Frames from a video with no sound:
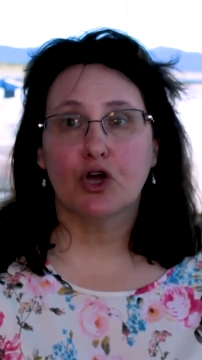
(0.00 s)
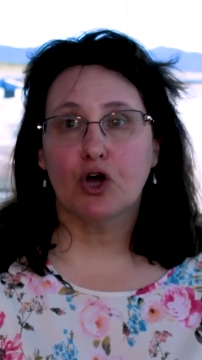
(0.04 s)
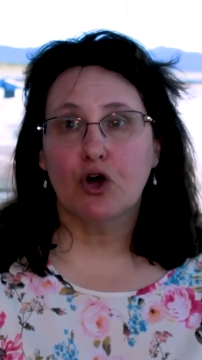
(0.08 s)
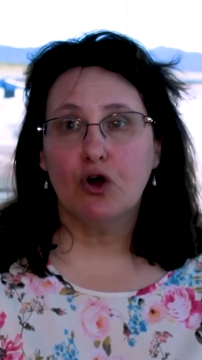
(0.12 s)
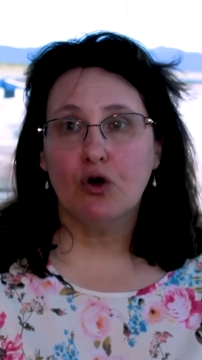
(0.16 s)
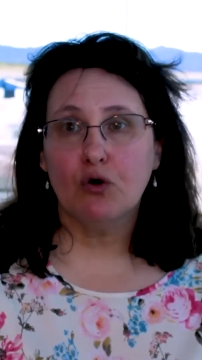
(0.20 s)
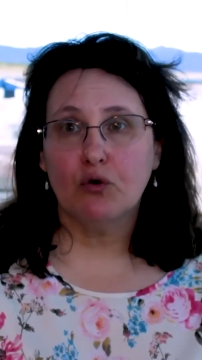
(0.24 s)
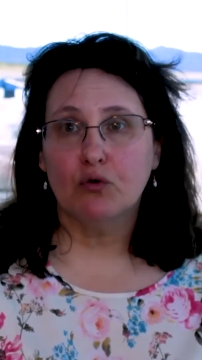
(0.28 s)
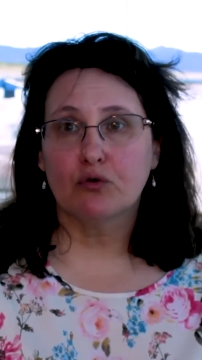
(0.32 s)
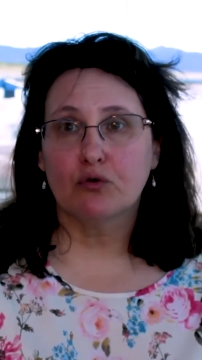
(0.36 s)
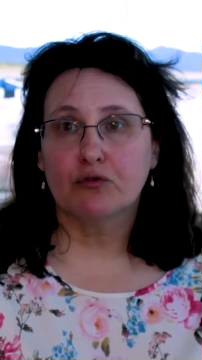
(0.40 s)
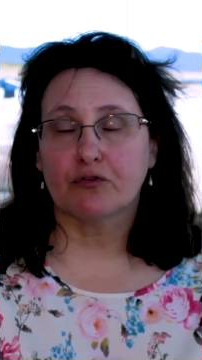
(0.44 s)

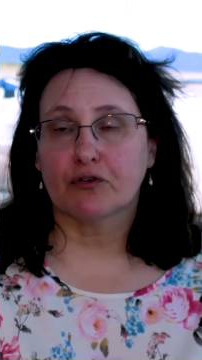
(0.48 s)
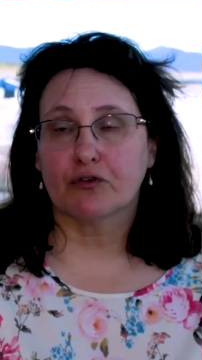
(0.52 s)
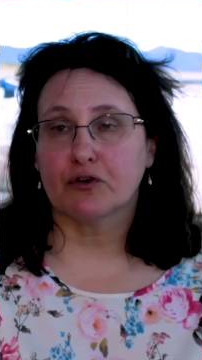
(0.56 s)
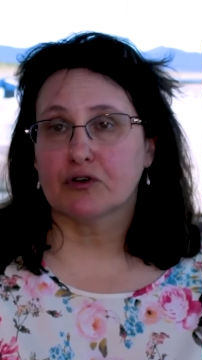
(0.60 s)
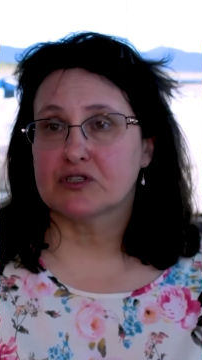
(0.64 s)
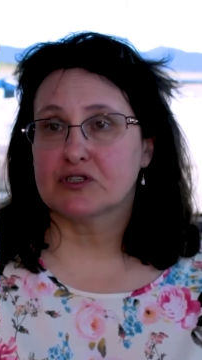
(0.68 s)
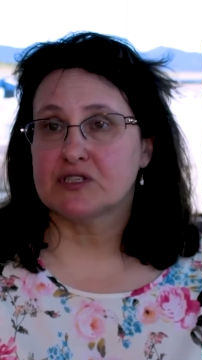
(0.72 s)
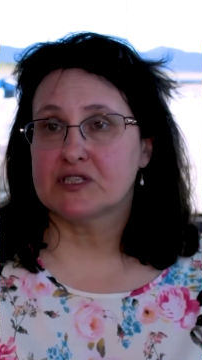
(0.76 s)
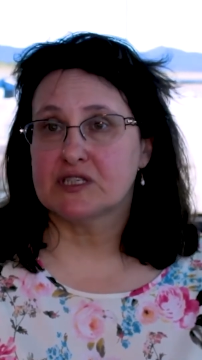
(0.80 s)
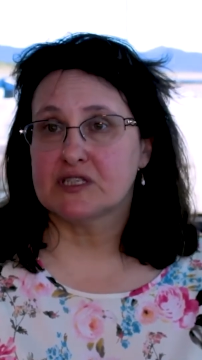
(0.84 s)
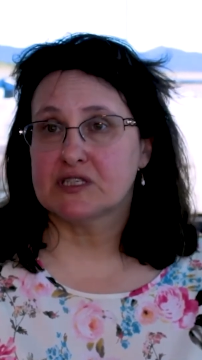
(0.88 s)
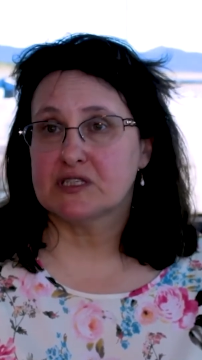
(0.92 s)
code for
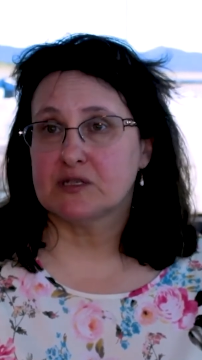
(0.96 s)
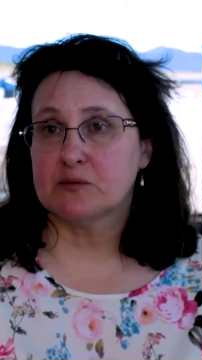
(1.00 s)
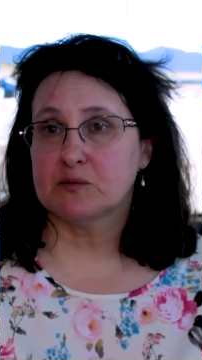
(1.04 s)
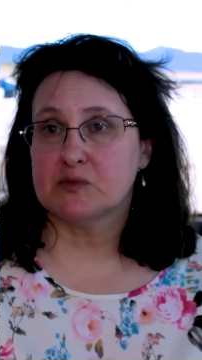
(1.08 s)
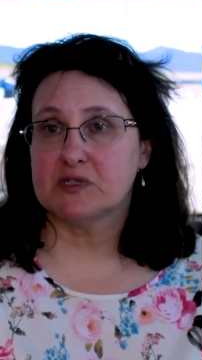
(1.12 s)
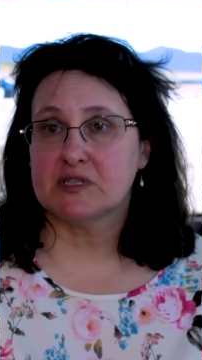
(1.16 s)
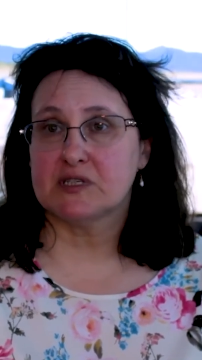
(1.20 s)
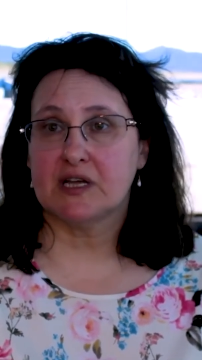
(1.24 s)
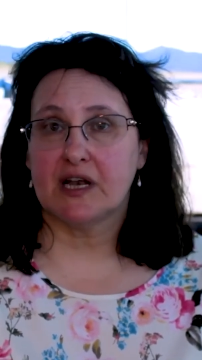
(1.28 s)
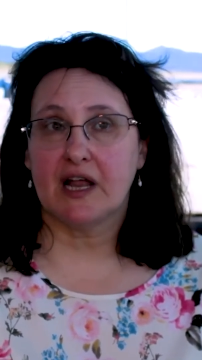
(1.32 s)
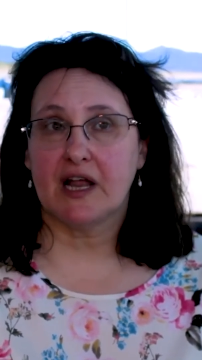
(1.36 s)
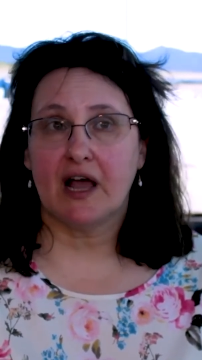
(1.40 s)

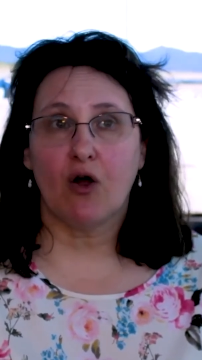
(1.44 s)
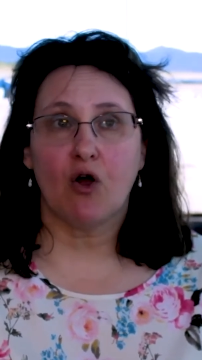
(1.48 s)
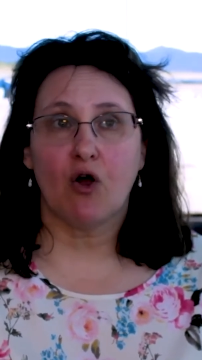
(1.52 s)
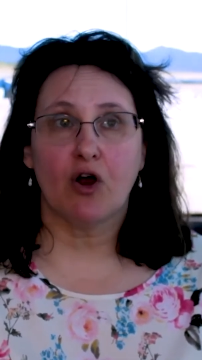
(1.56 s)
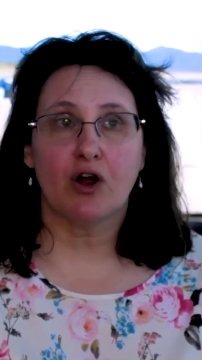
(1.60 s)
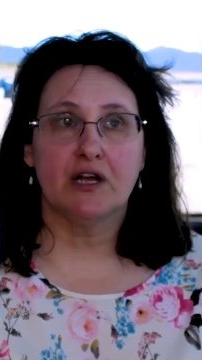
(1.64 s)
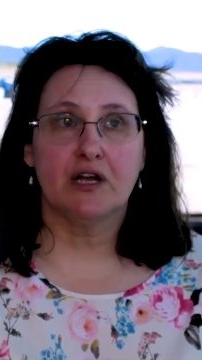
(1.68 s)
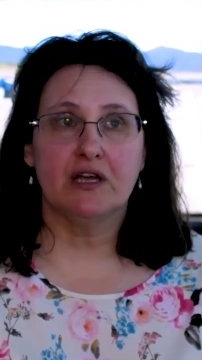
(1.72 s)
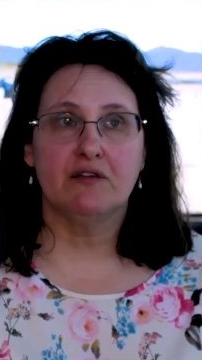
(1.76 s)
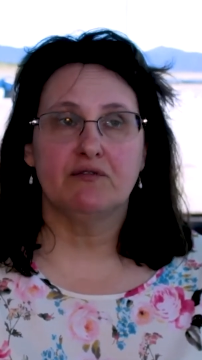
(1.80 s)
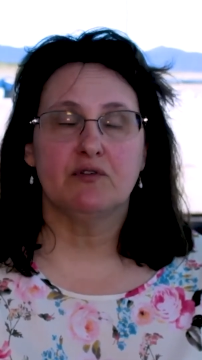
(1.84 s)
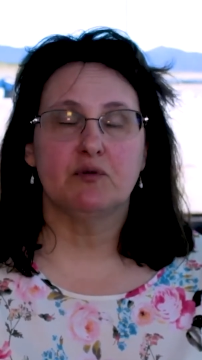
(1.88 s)
systems that
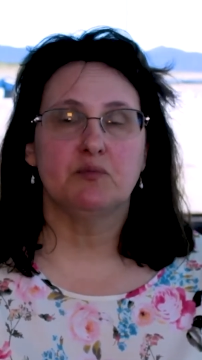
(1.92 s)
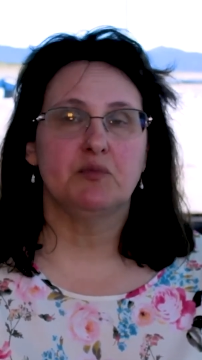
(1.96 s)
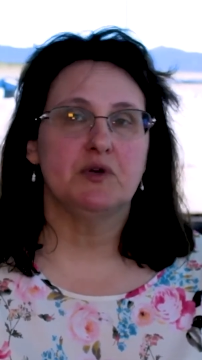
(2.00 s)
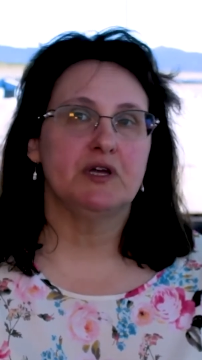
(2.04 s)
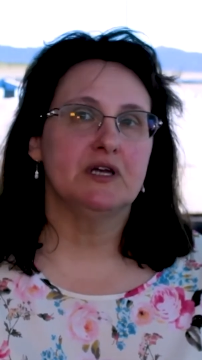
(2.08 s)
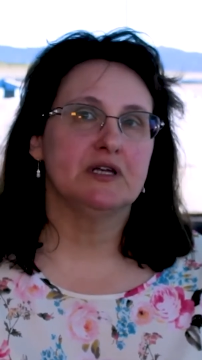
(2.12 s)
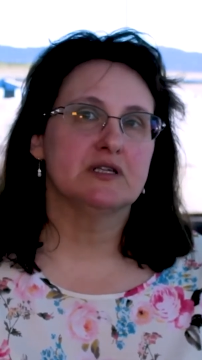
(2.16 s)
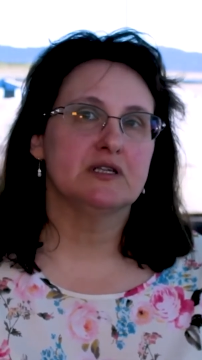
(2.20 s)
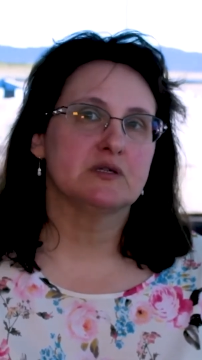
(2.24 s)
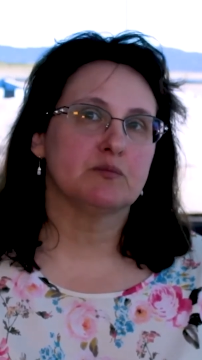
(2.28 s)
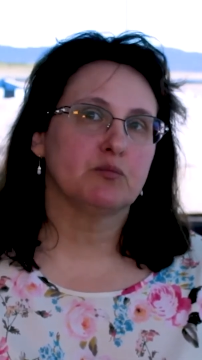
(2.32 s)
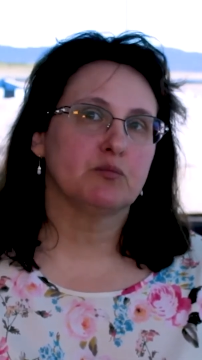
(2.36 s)
aren't even
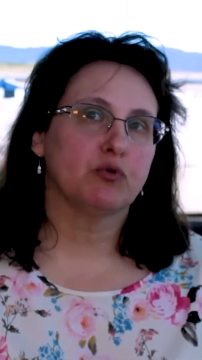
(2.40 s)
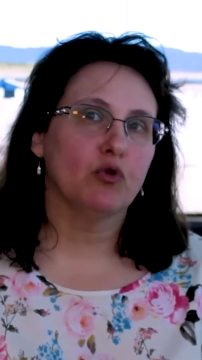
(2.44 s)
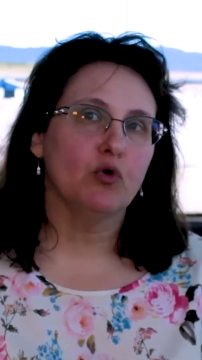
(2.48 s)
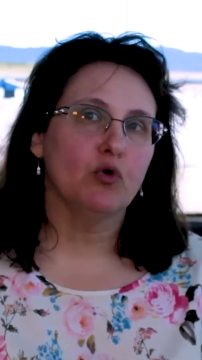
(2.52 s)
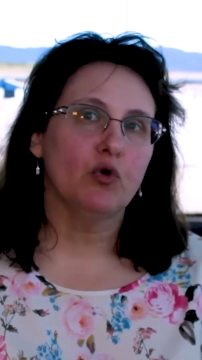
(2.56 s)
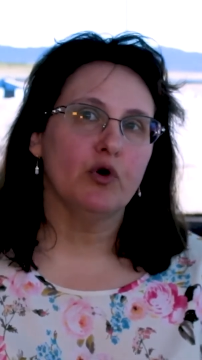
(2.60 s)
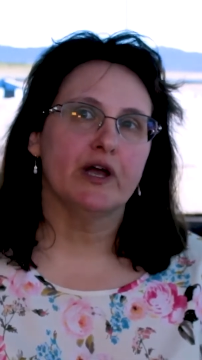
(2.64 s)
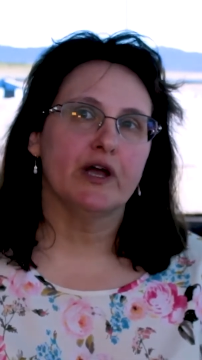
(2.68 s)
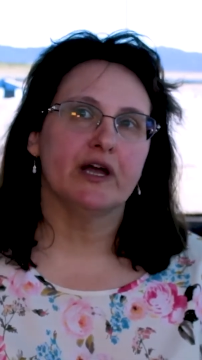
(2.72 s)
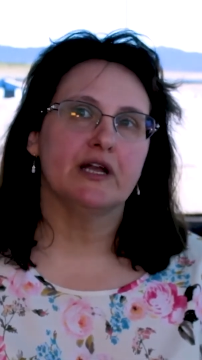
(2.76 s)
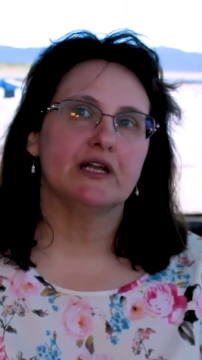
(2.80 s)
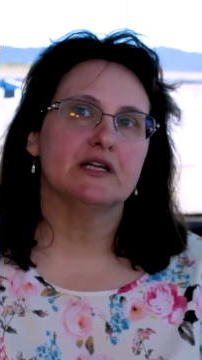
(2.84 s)
being
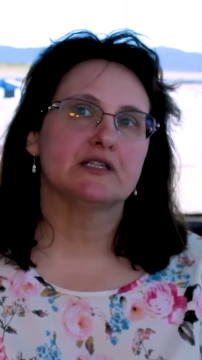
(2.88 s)
deployed.